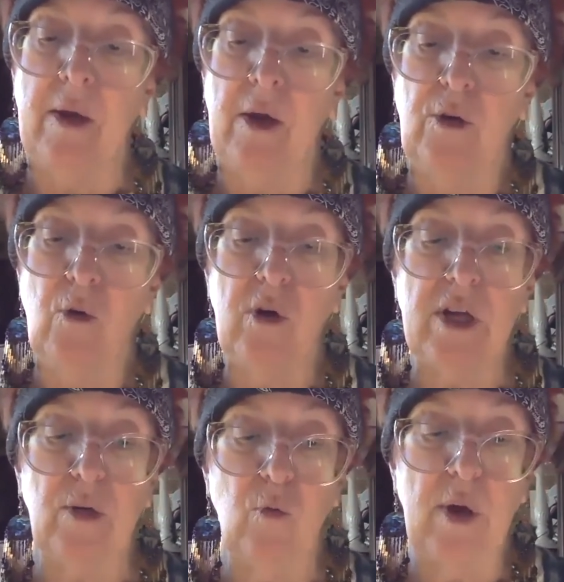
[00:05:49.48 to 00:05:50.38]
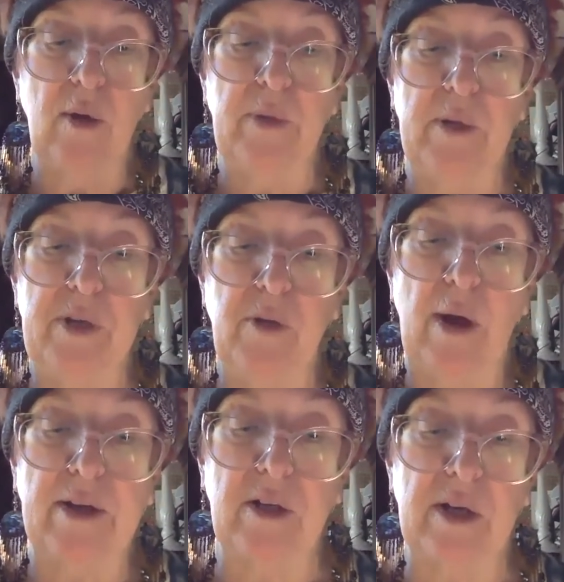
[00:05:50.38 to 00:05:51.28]
Nor can whalemen be
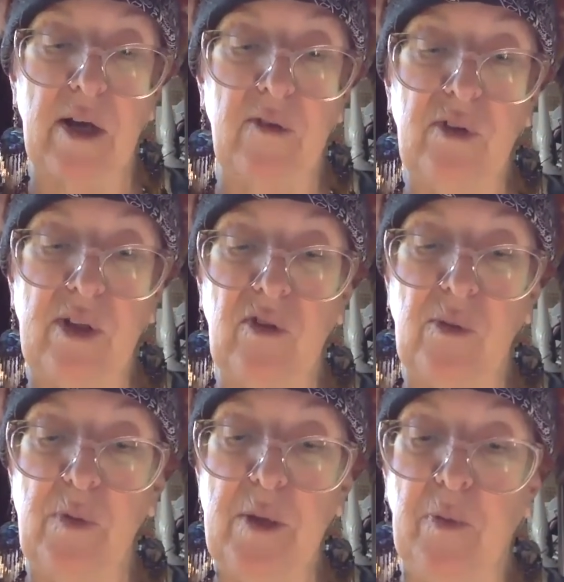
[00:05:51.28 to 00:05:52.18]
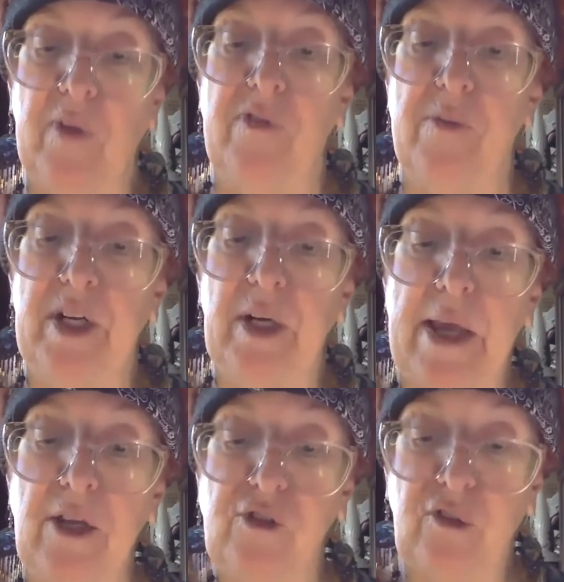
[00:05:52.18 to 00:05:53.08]
recognized as the people of the Middle
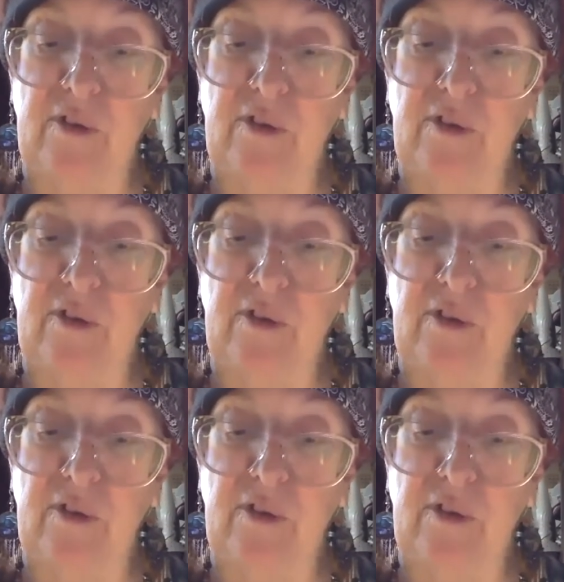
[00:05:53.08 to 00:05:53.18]
Ages